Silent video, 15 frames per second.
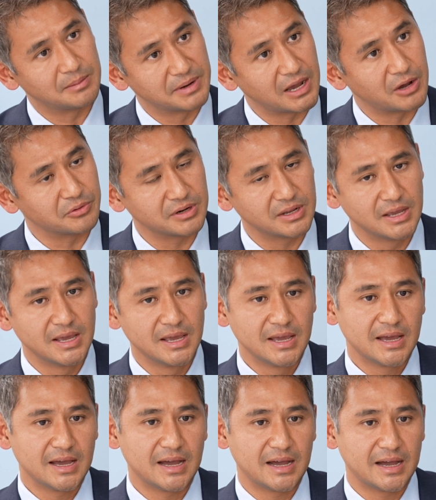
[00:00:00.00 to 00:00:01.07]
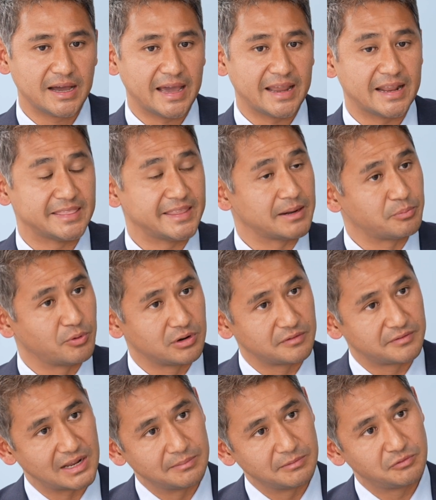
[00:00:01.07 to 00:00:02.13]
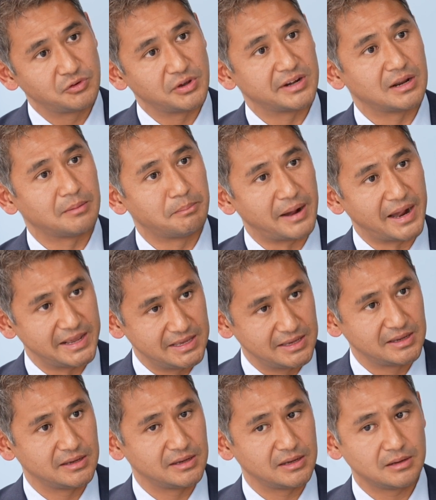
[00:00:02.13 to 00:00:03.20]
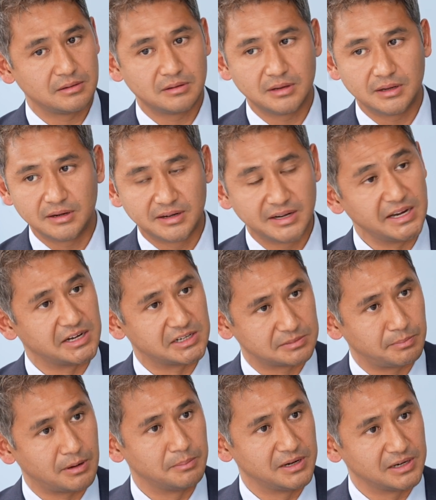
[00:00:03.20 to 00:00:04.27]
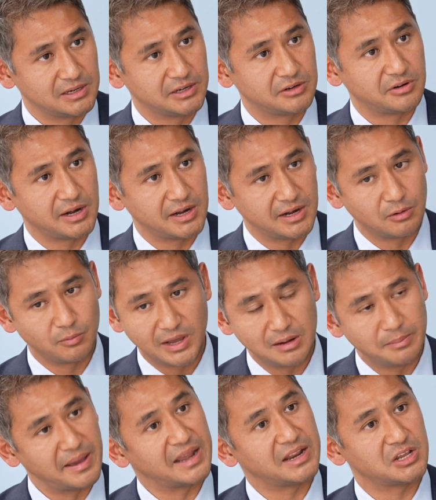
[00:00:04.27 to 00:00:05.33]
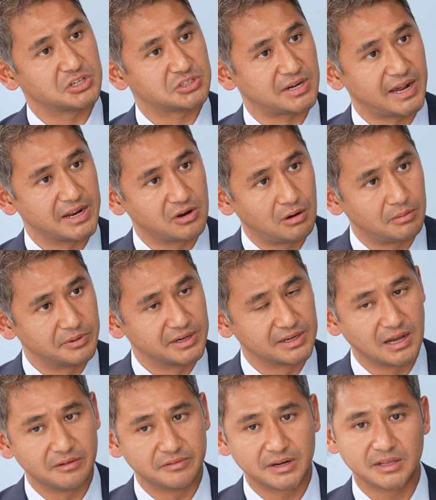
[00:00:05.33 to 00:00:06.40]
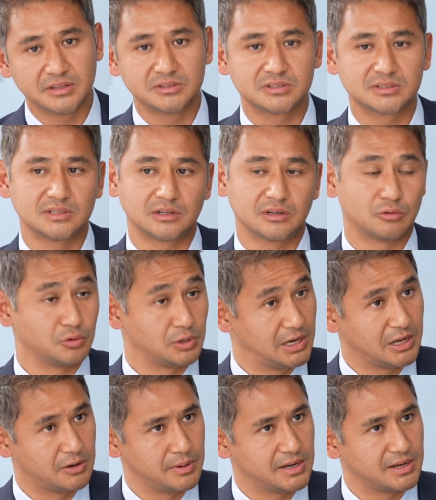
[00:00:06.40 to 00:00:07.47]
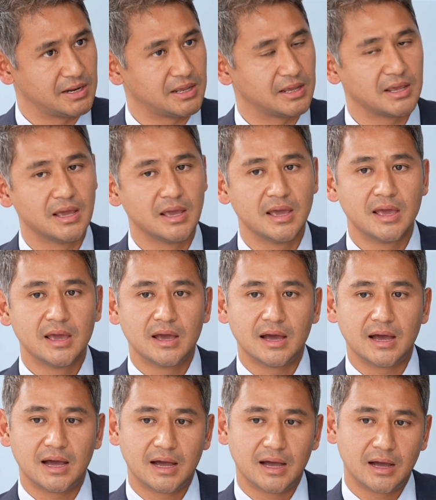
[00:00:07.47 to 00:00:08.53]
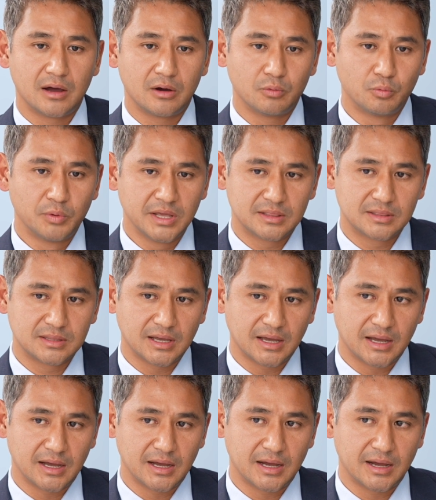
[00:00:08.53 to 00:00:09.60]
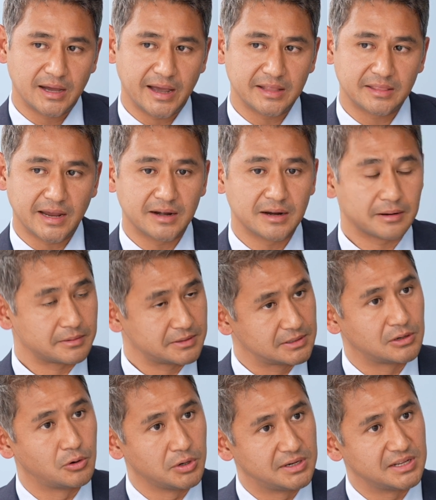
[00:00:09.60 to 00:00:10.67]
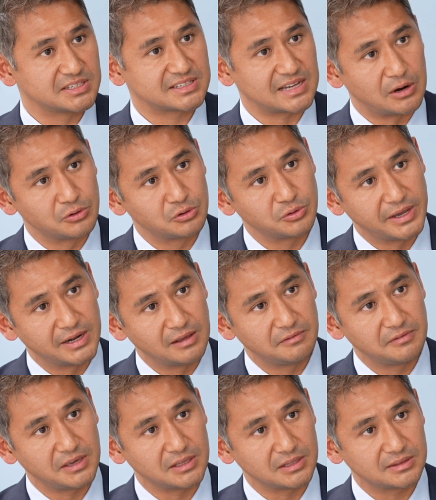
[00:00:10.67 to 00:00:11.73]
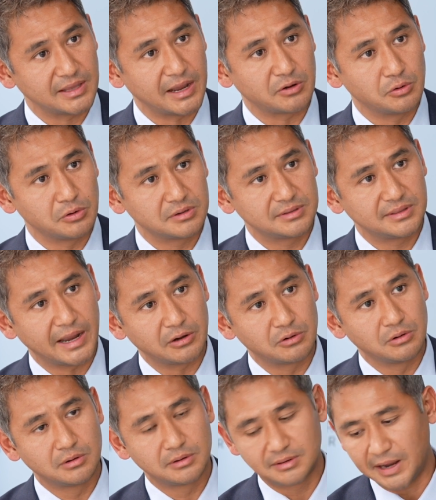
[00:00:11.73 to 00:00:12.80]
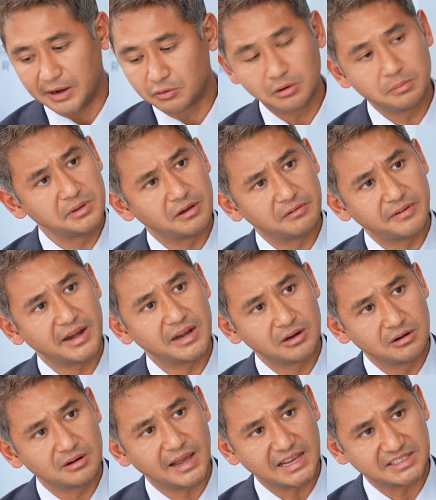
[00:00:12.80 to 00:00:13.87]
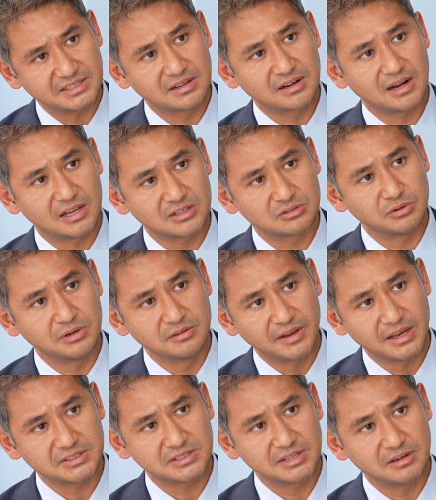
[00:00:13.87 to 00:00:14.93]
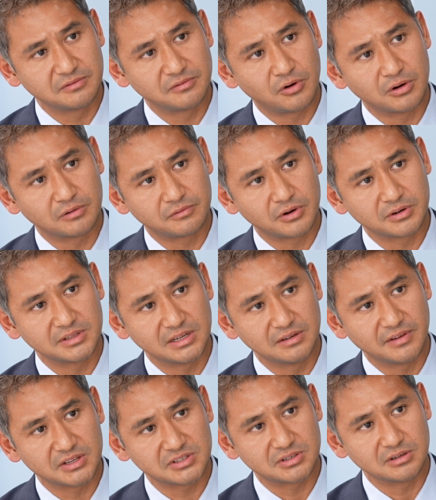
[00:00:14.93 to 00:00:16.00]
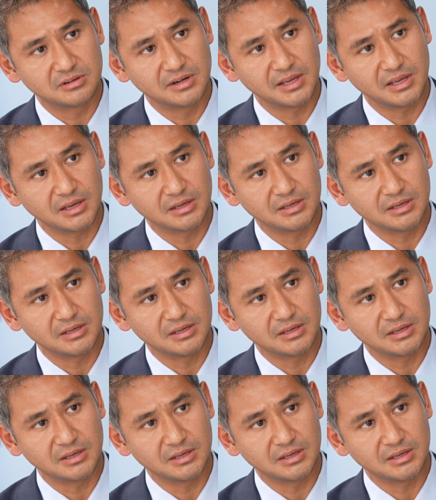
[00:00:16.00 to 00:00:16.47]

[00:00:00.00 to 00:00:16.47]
down, and at that point of time, if you end up buying REITs, publicly traded, well managed, high corporate governance, good liquidity, with at a good discount to NAV, that could be a very good asset class to invest in for the investor today.